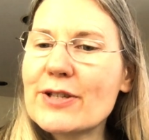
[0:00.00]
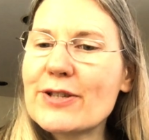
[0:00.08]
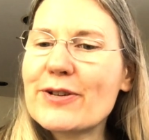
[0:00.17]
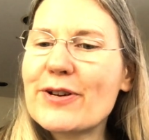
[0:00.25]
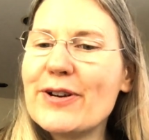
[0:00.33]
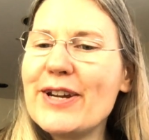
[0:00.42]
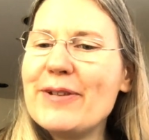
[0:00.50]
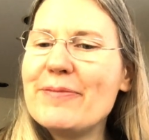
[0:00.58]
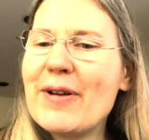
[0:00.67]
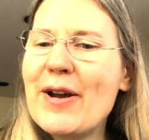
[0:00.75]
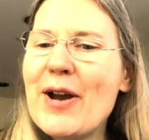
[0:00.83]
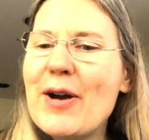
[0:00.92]

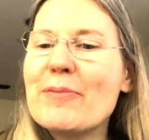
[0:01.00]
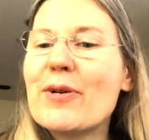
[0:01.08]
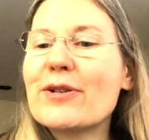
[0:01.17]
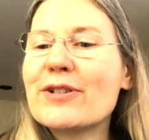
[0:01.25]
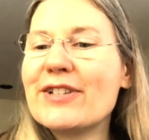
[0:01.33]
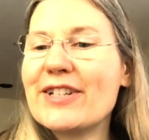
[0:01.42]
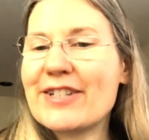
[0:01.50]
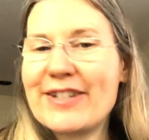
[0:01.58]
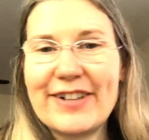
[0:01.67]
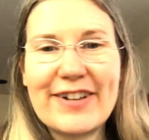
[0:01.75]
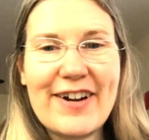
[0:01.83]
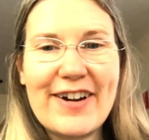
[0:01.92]
scream more
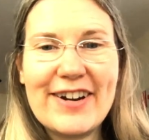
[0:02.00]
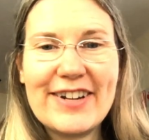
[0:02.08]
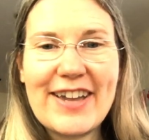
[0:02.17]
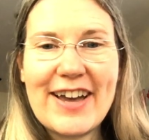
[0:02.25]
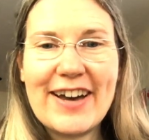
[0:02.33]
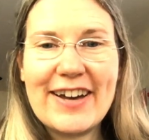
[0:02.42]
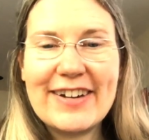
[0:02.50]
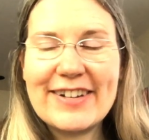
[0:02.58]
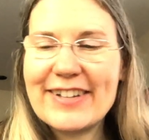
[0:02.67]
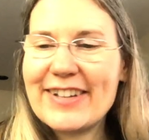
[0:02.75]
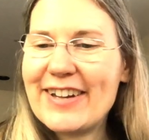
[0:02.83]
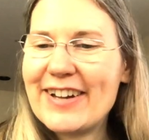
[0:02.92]
traditional card. Yeah,
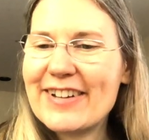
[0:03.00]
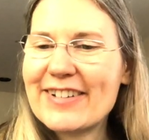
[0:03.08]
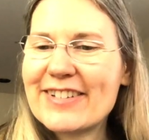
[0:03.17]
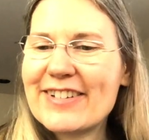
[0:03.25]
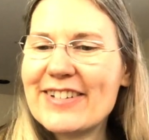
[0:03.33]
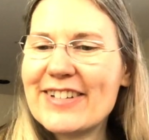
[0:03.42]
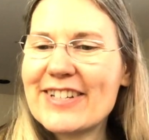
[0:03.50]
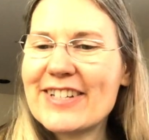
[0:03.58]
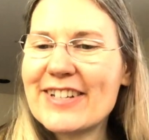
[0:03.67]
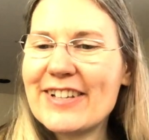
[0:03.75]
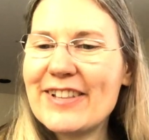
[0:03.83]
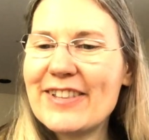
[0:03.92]
yeah,
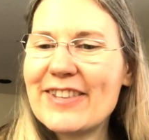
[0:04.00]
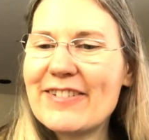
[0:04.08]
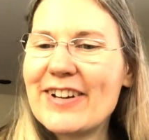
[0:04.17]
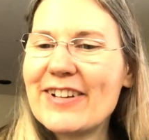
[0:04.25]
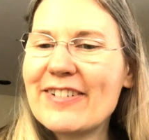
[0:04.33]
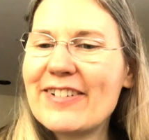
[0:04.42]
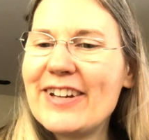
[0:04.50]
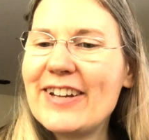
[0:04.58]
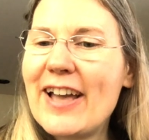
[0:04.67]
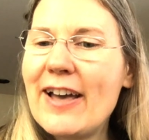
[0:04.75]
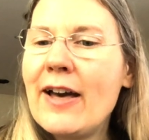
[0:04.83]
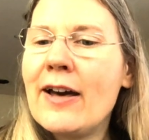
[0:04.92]
traditional, the red and green.
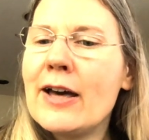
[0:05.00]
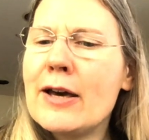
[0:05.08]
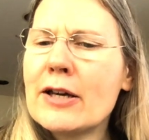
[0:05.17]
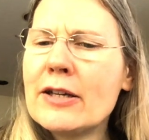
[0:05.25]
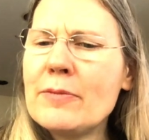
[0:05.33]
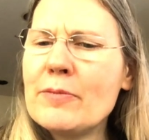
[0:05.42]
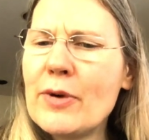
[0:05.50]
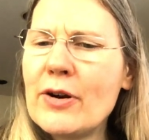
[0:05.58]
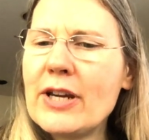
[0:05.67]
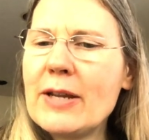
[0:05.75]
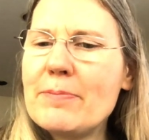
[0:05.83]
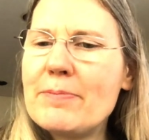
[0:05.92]
Good
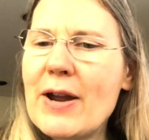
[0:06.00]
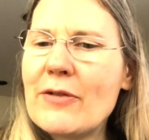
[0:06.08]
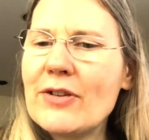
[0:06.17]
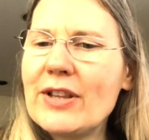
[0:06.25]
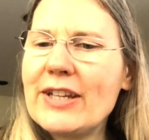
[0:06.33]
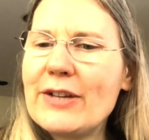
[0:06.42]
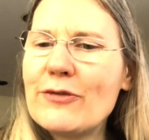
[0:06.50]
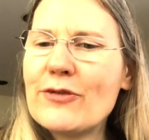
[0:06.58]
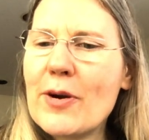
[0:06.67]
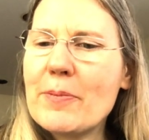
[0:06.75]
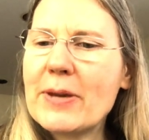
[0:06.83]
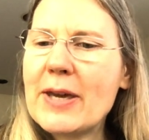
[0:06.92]
morning, Beverly
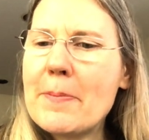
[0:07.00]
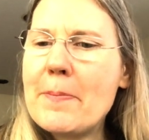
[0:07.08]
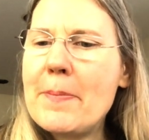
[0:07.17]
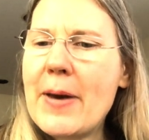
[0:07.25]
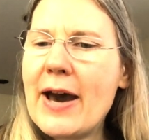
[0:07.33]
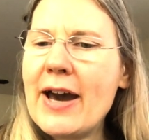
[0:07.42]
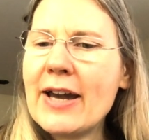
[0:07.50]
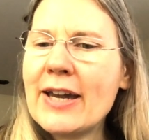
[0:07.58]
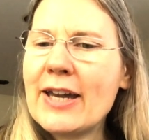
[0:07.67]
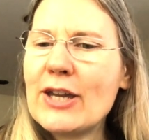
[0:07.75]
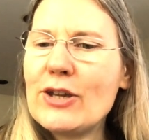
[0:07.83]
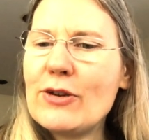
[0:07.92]
from Quebec.
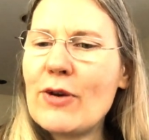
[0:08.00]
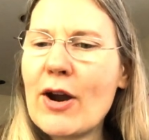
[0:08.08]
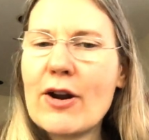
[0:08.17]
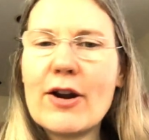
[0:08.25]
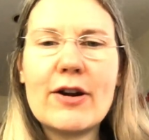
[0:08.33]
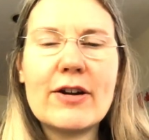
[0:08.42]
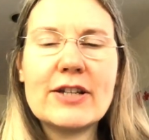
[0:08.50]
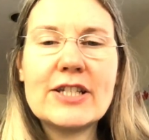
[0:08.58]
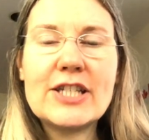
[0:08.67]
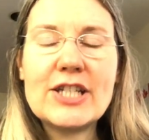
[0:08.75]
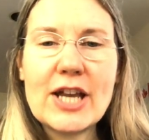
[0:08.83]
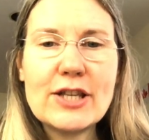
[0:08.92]
You are
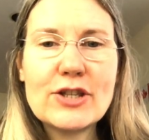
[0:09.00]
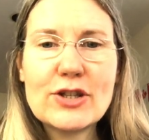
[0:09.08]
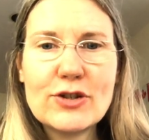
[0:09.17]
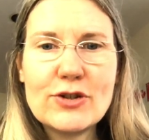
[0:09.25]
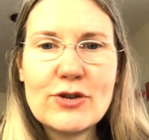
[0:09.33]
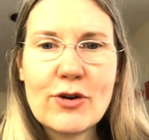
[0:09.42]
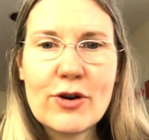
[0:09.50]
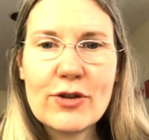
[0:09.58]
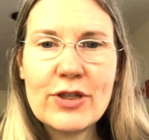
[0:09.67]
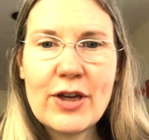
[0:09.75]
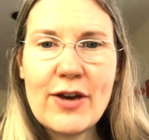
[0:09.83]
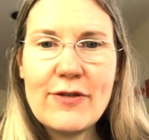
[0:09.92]
just
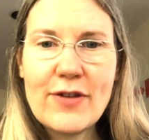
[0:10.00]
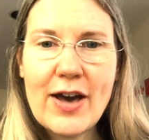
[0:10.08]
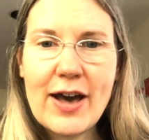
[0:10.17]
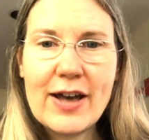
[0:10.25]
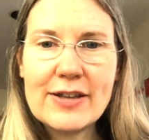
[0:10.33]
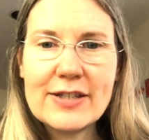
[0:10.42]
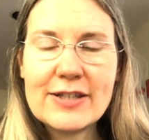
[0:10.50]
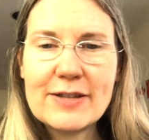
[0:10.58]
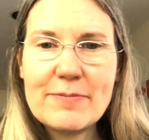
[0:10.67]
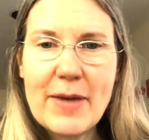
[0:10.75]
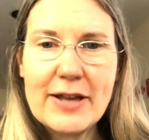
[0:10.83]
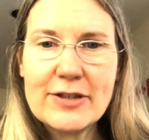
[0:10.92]
north of us
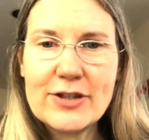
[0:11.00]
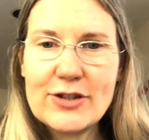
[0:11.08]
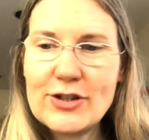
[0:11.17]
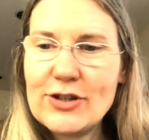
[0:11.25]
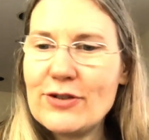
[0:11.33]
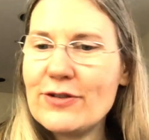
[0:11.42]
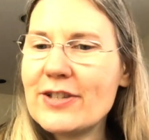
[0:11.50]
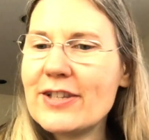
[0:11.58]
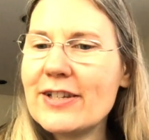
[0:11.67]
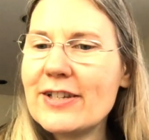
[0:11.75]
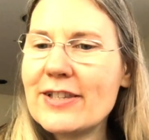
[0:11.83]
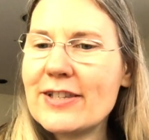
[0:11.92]
in
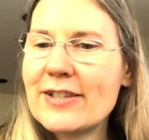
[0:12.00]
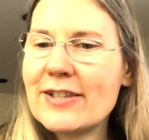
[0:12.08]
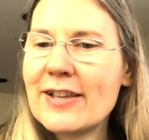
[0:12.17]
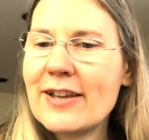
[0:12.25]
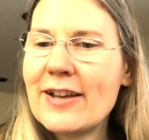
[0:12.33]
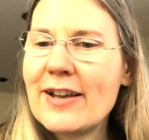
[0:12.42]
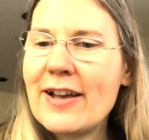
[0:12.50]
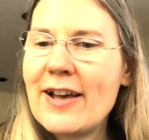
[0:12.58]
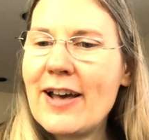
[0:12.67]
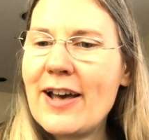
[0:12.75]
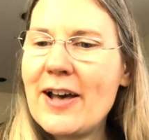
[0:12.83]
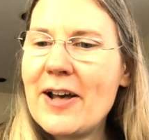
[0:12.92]
Massachusetts.
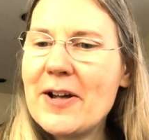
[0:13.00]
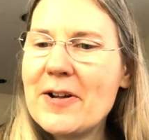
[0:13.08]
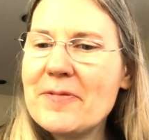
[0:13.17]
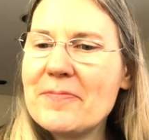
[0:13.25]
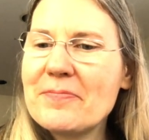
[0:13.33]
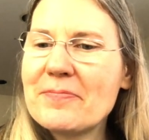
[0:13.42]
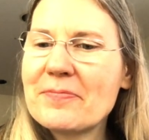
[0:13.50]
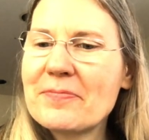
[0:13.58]
Um,